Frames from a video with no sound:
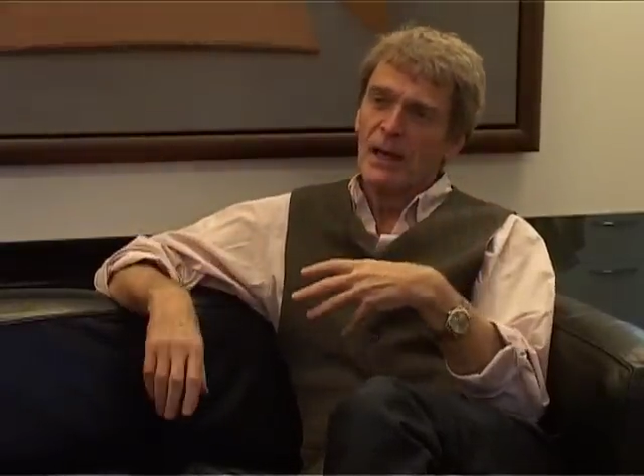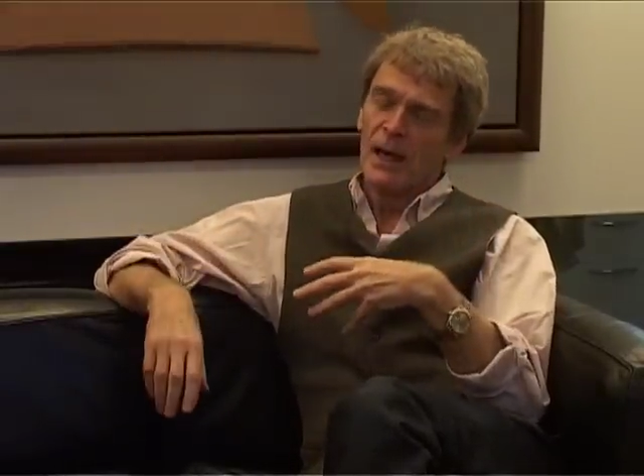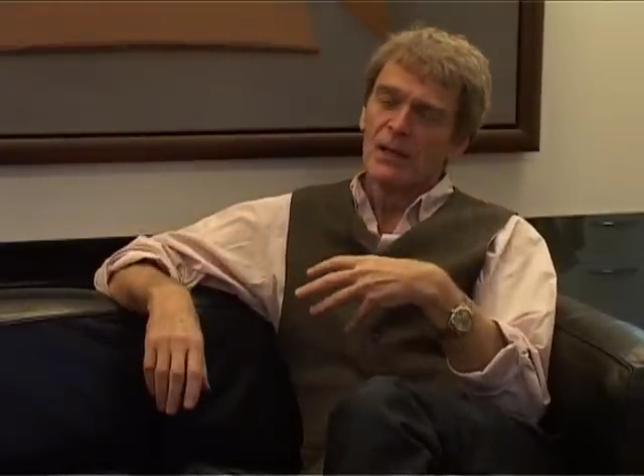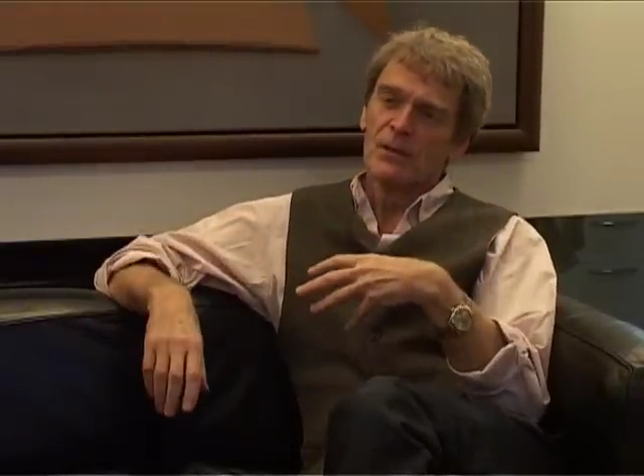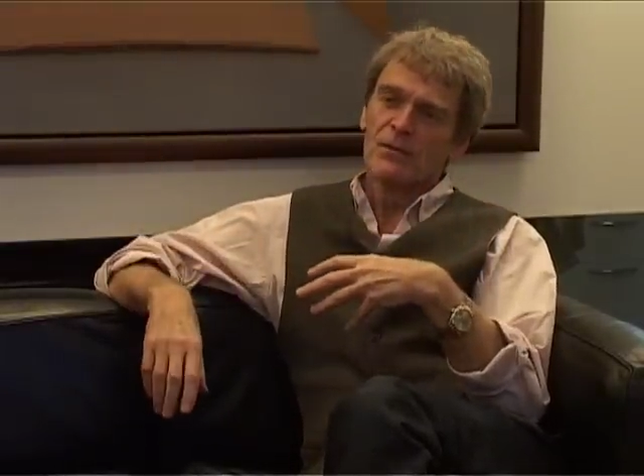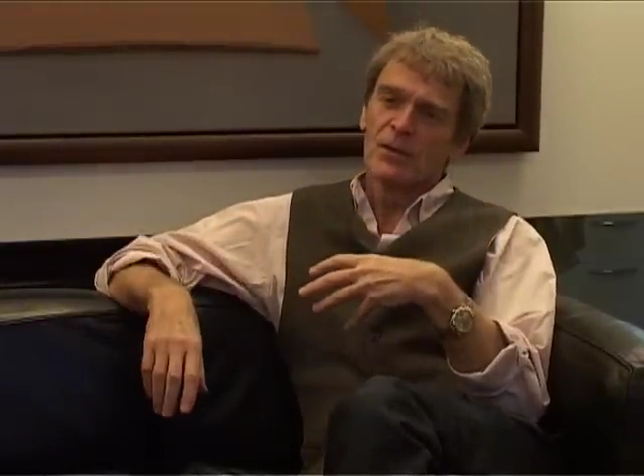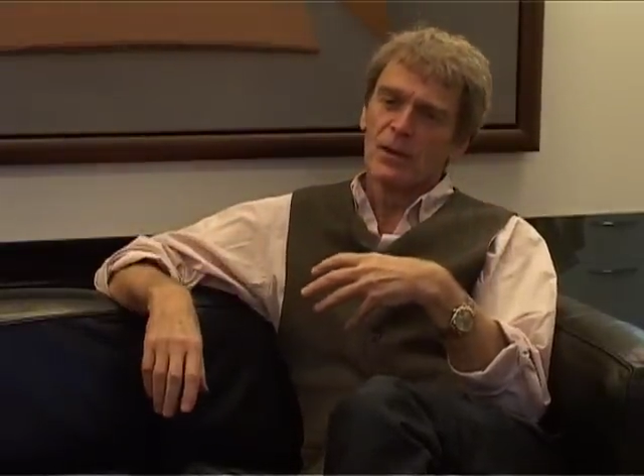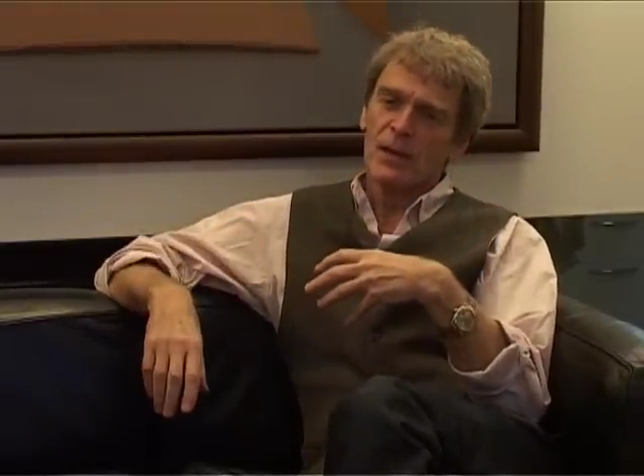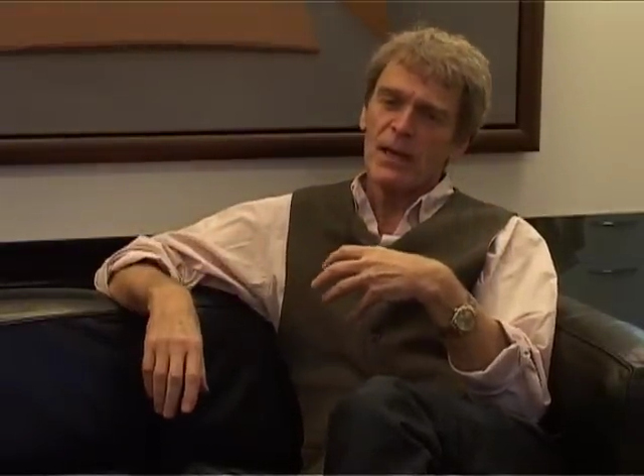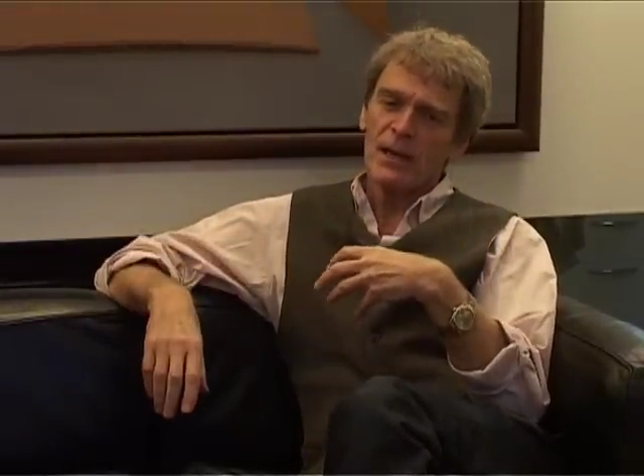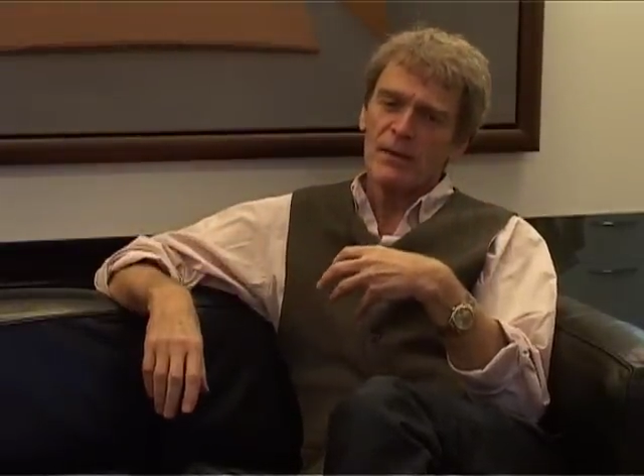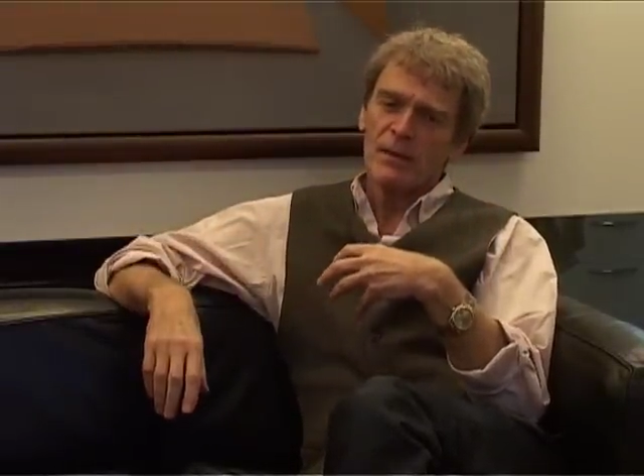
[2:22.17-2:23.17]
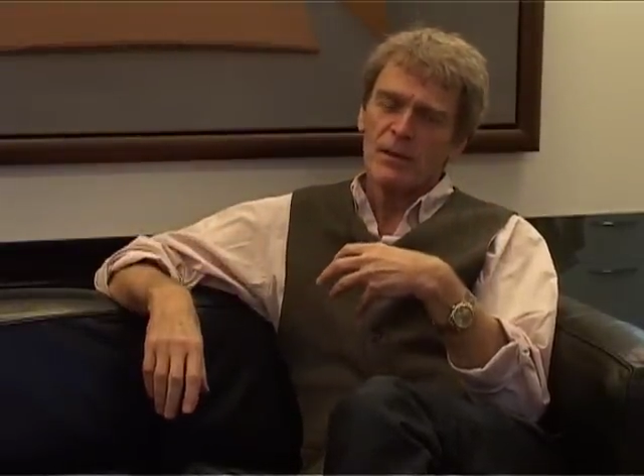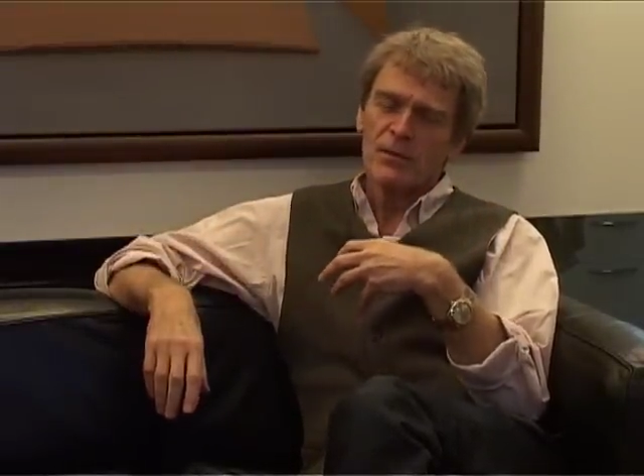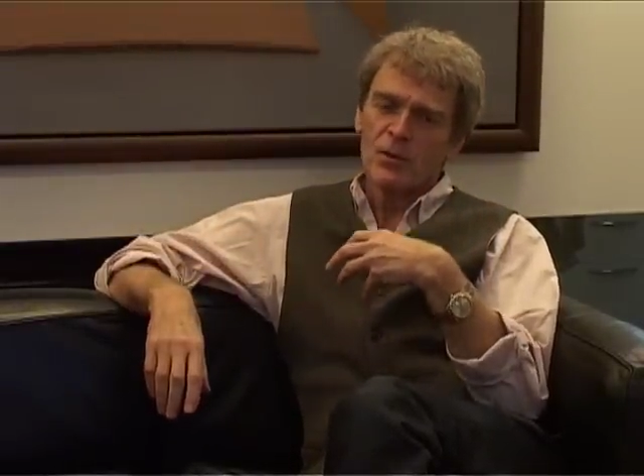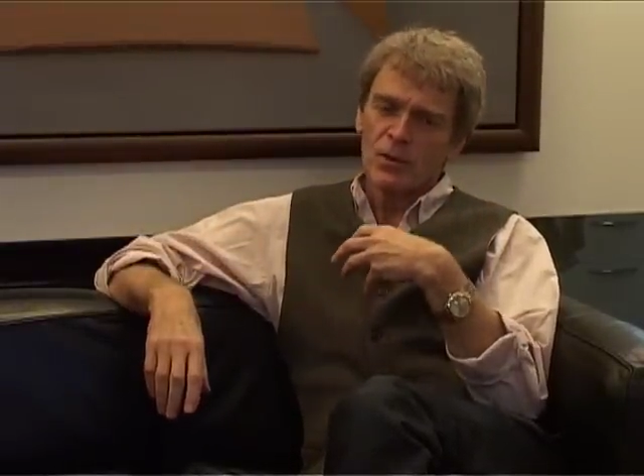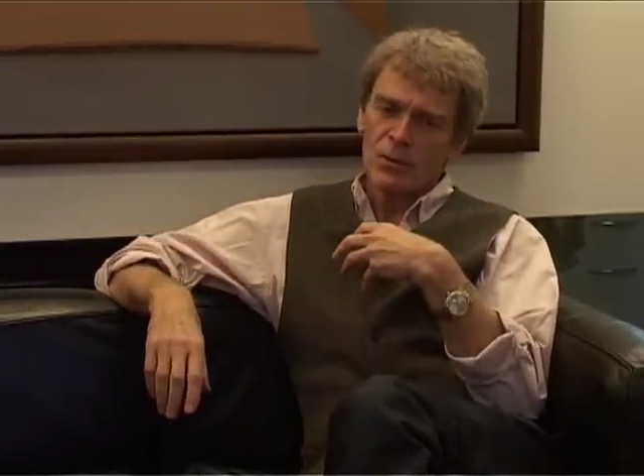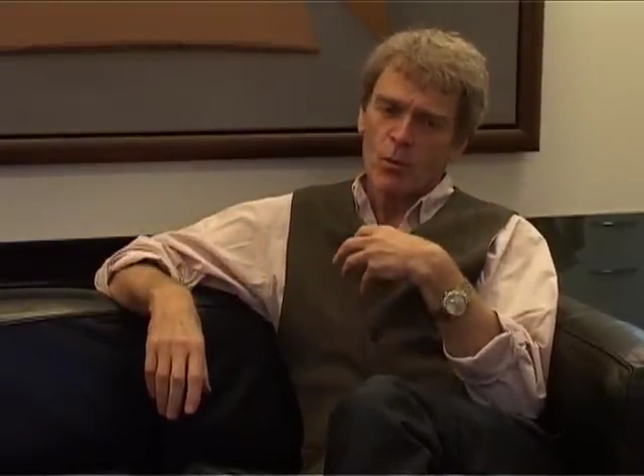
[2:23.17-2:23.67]
And you've got
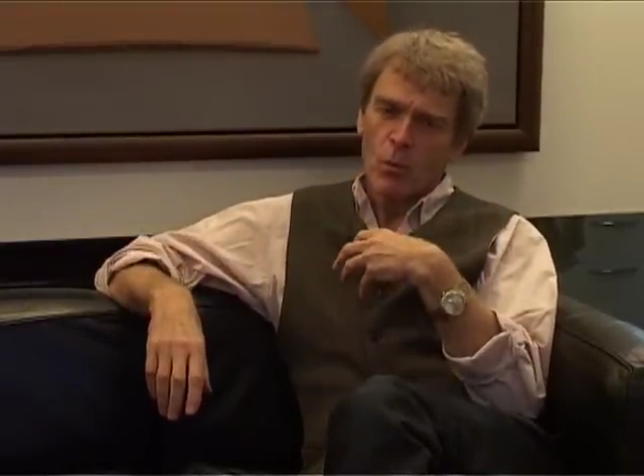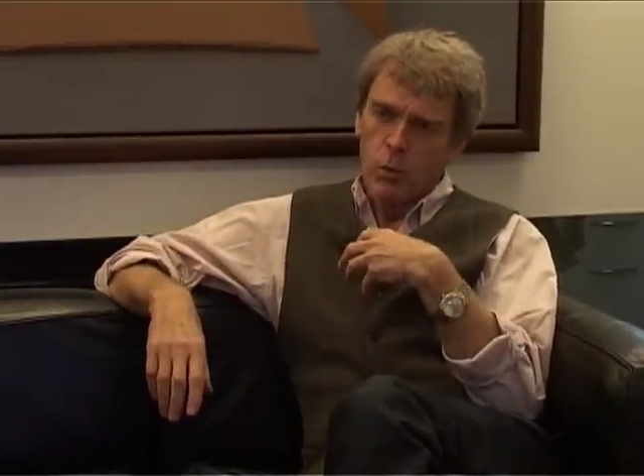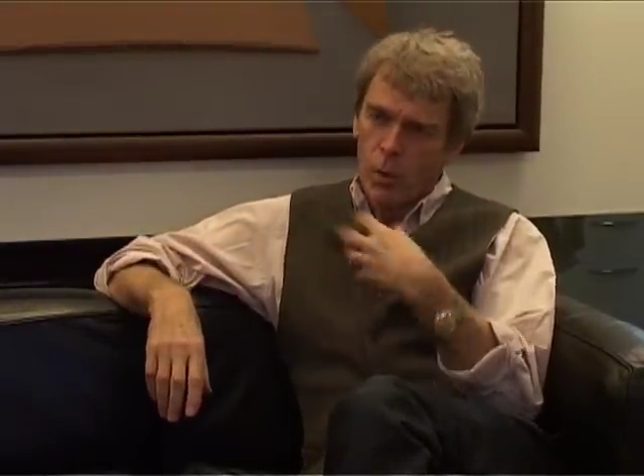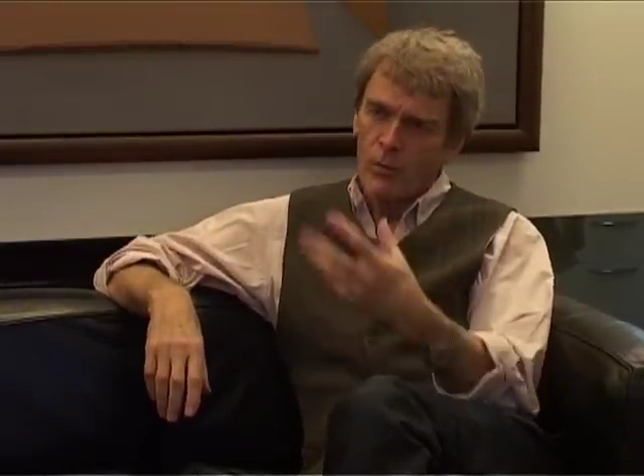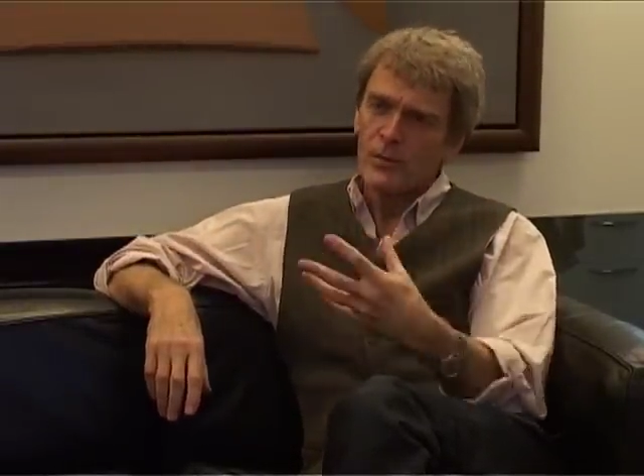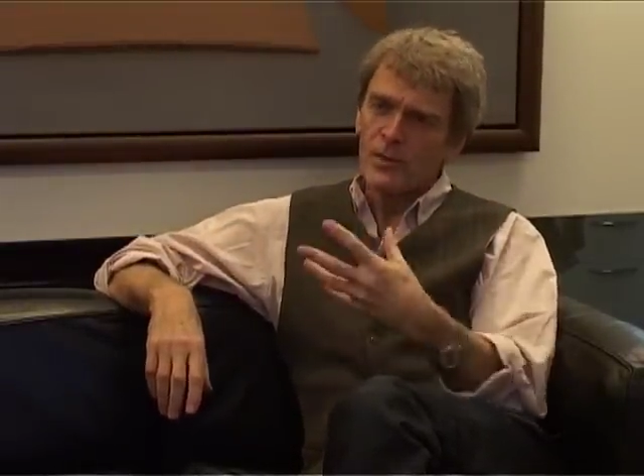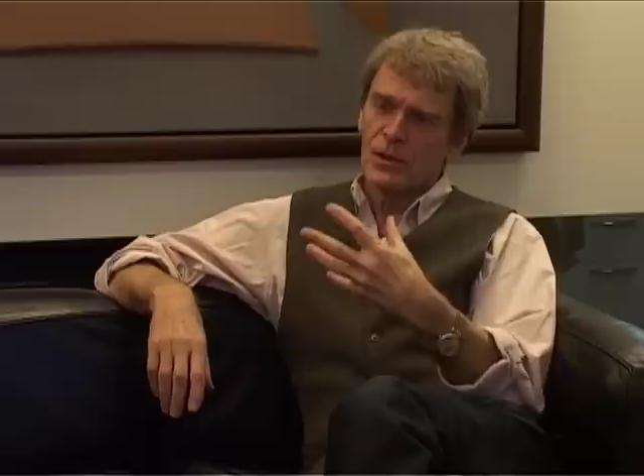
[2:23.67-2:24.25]
to want